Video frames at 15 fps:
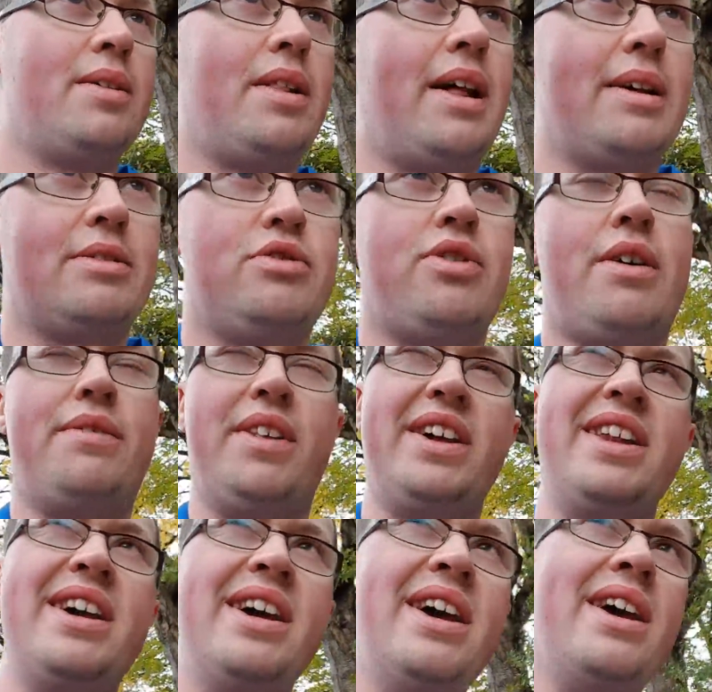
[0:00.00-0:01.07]
like
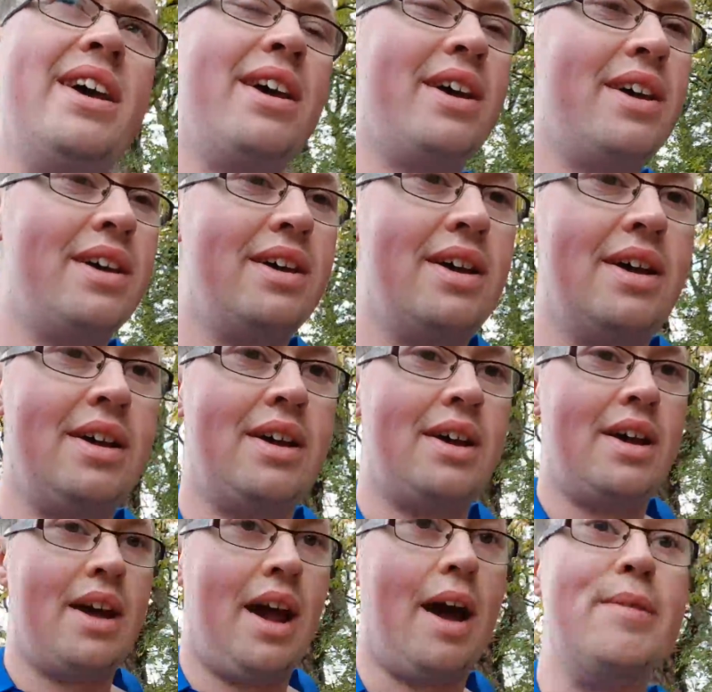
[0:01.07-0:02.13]
traveling.
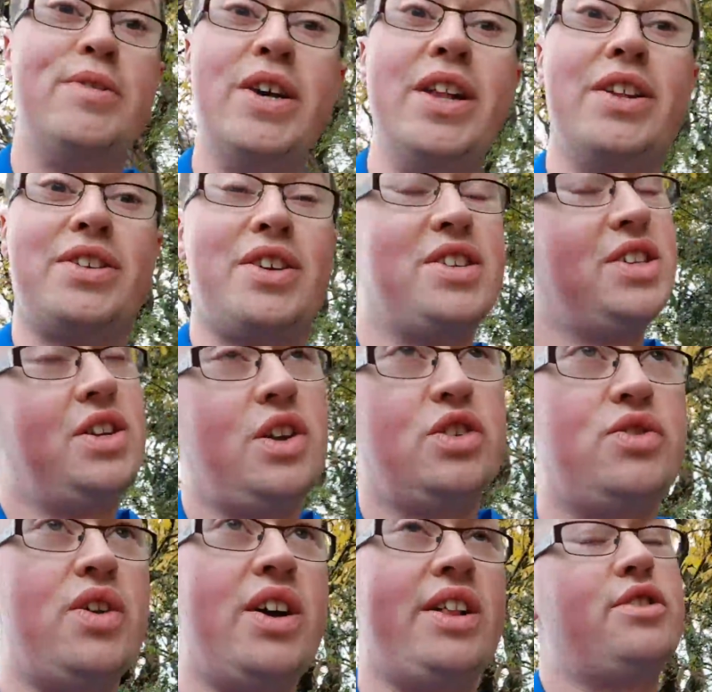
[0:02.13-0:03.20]
I'm jealous because he's in
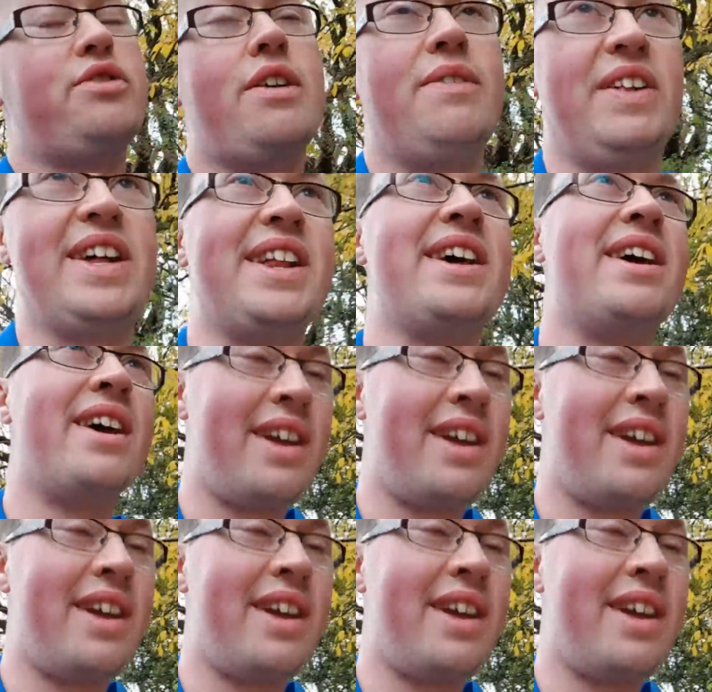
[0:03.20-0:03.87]
Australia traveling.